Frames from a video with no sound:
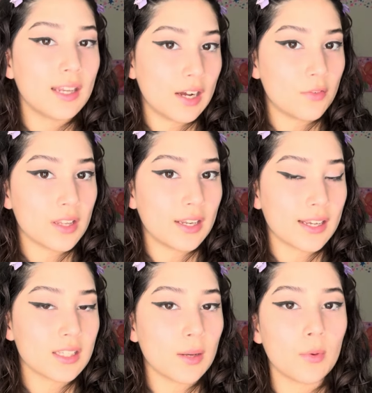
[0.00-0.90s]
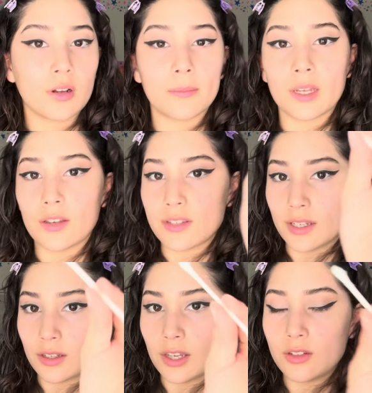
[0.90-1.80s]
now for the next step, we're going to be
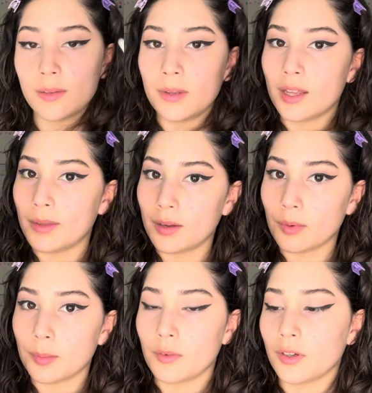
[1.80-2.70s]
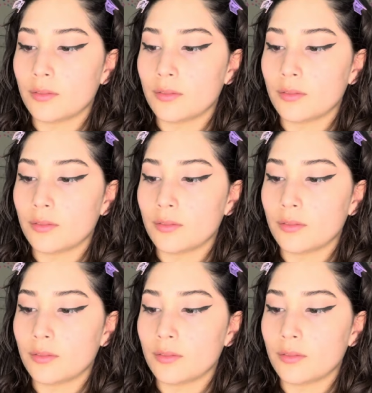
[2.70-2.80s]
using a Q-tip and makeup remover.